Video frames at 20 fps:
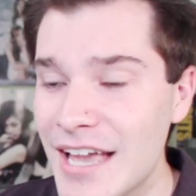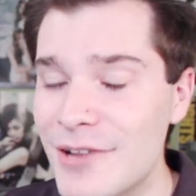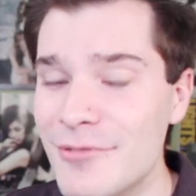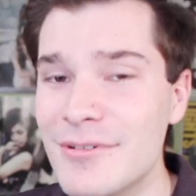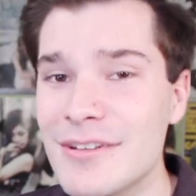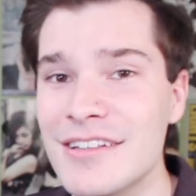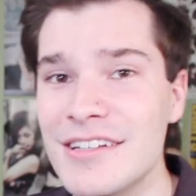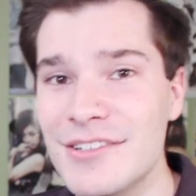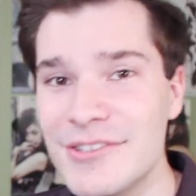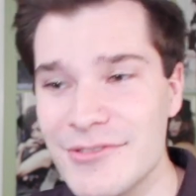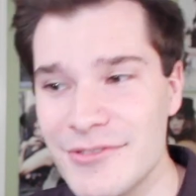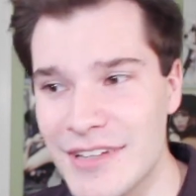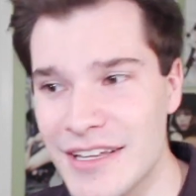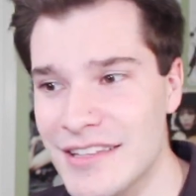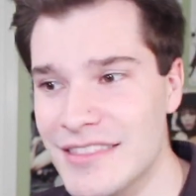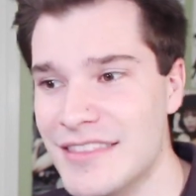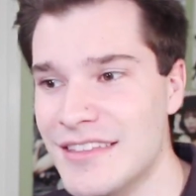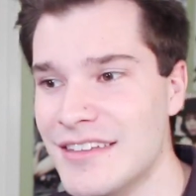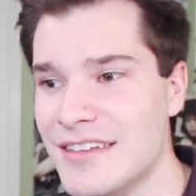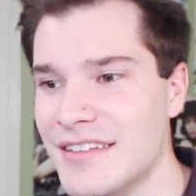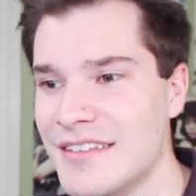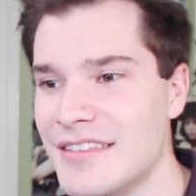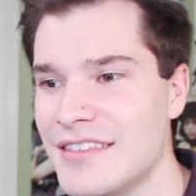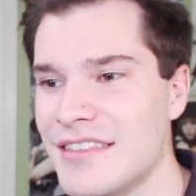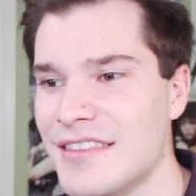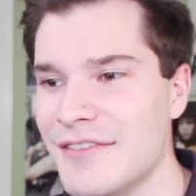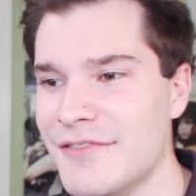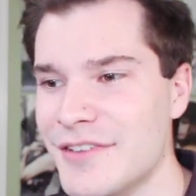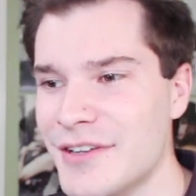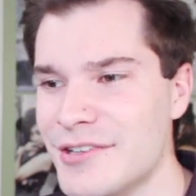I really do like the
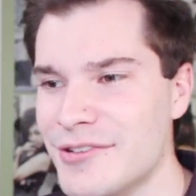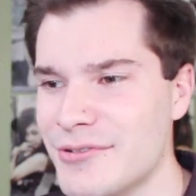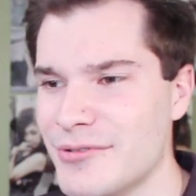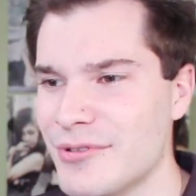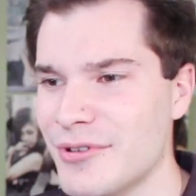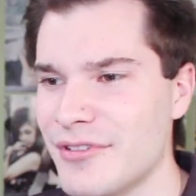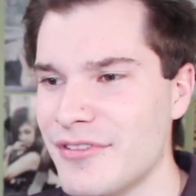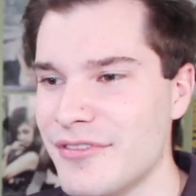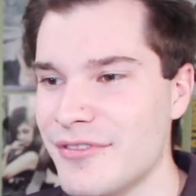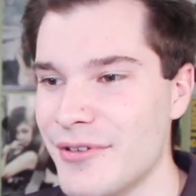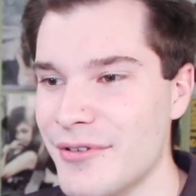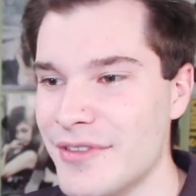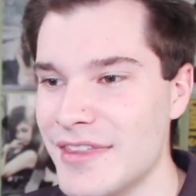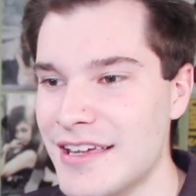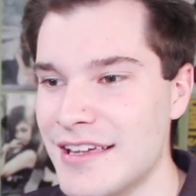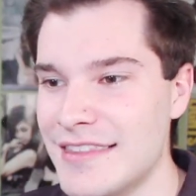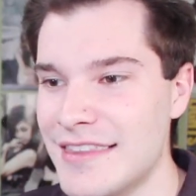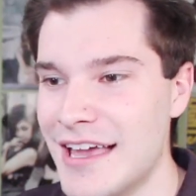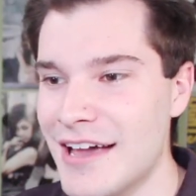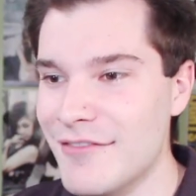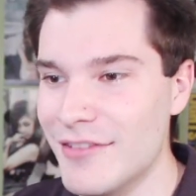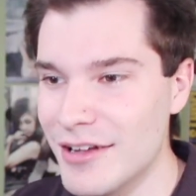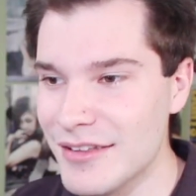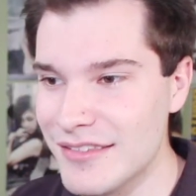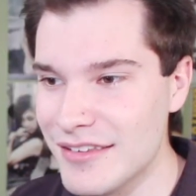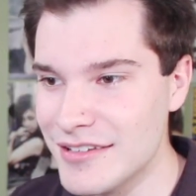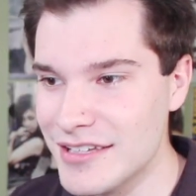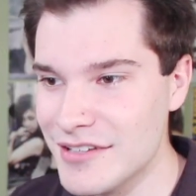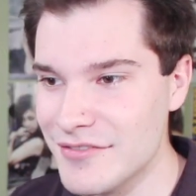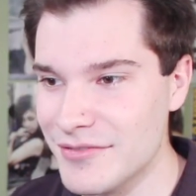visuals though. They have
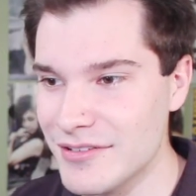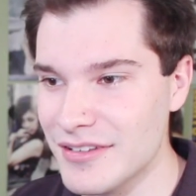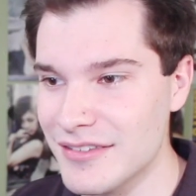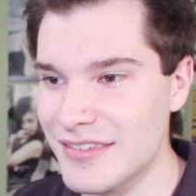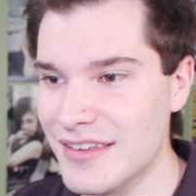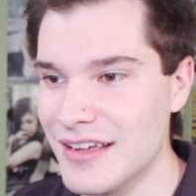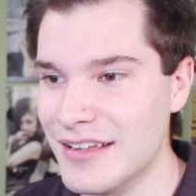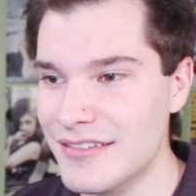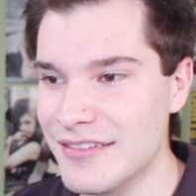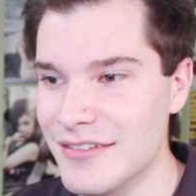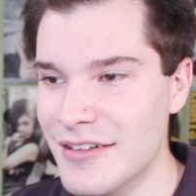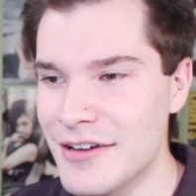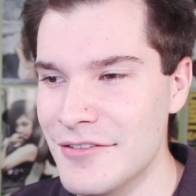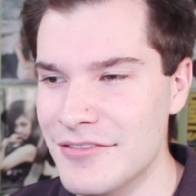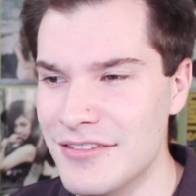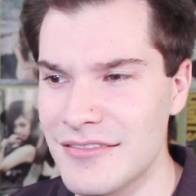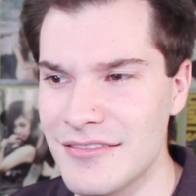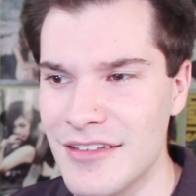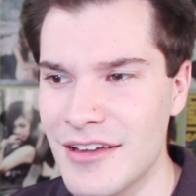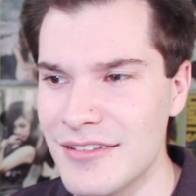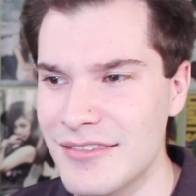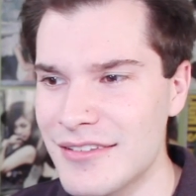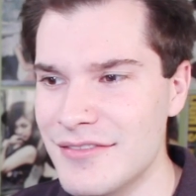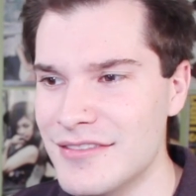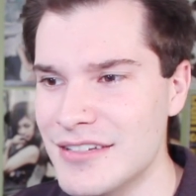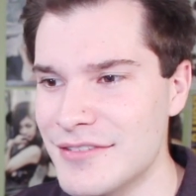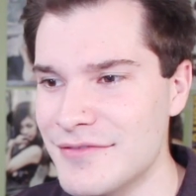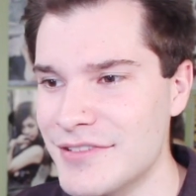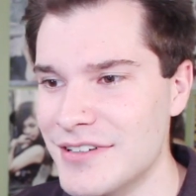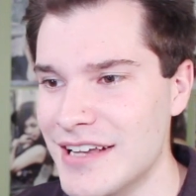lots of different sets, lots
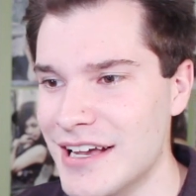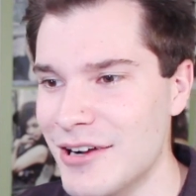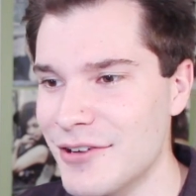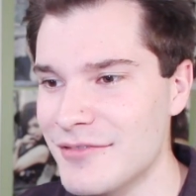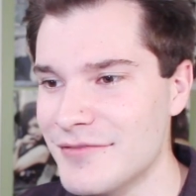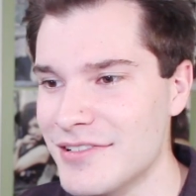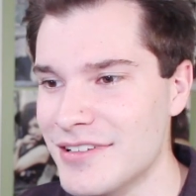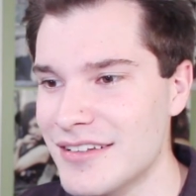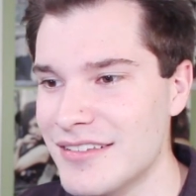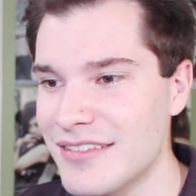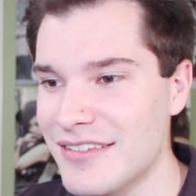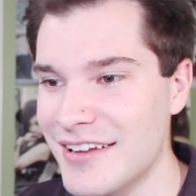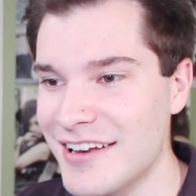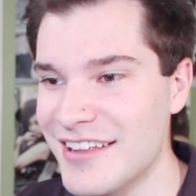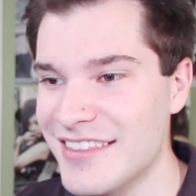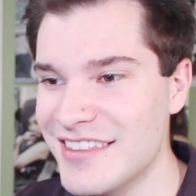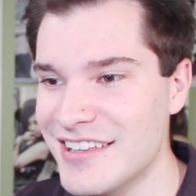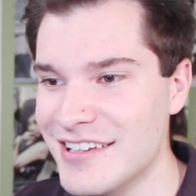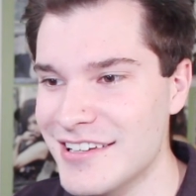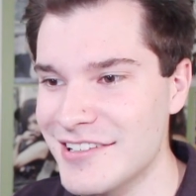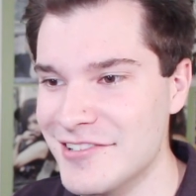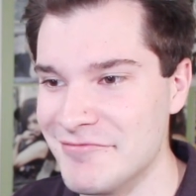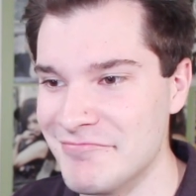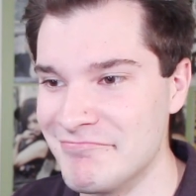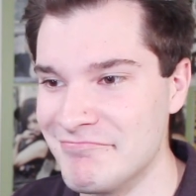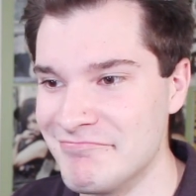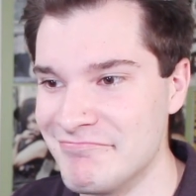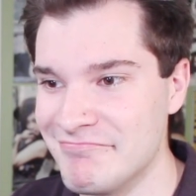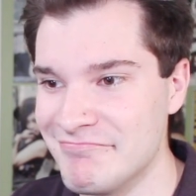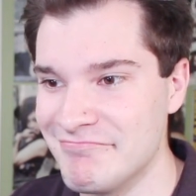of different outfits, and I think
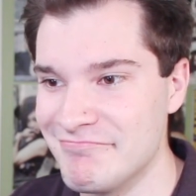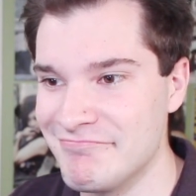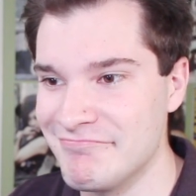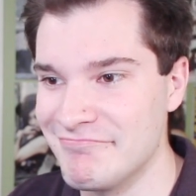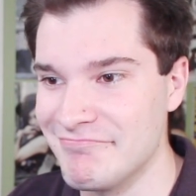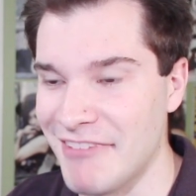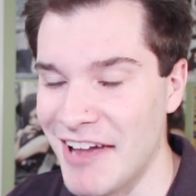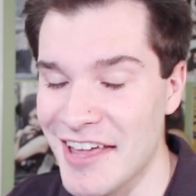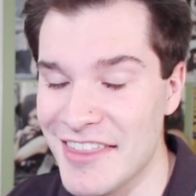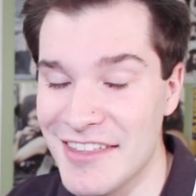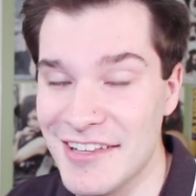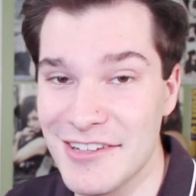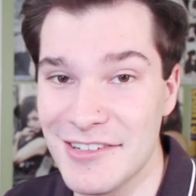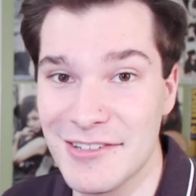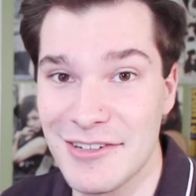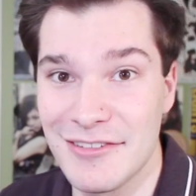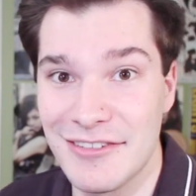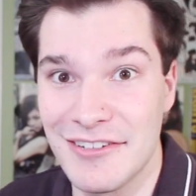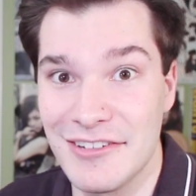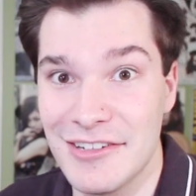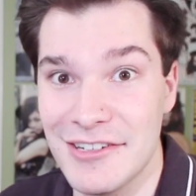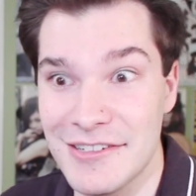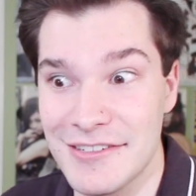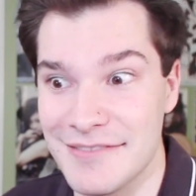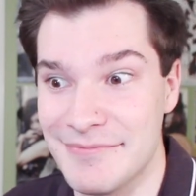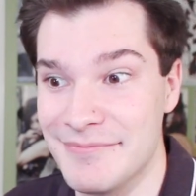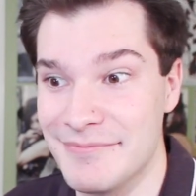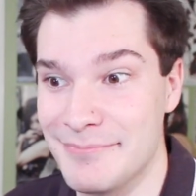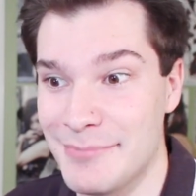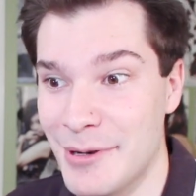it looks
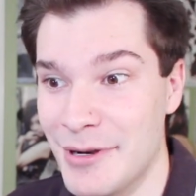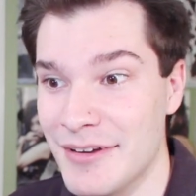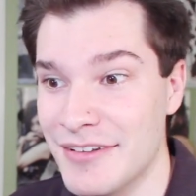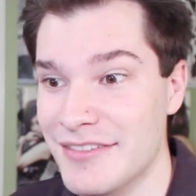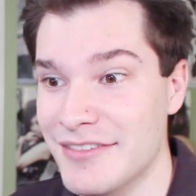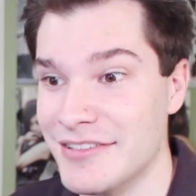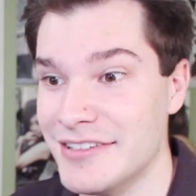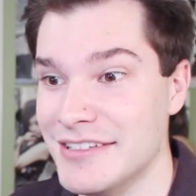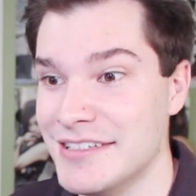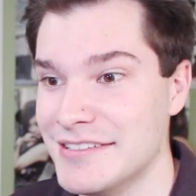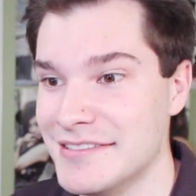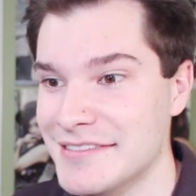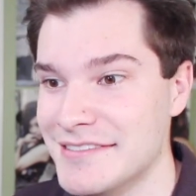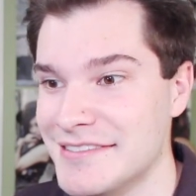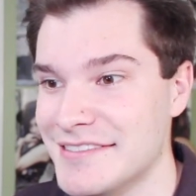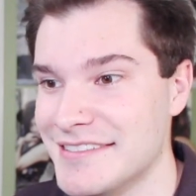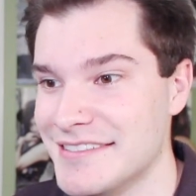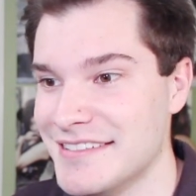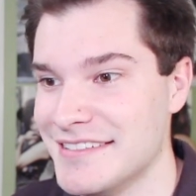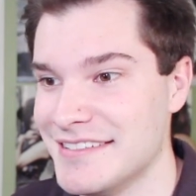good, personally.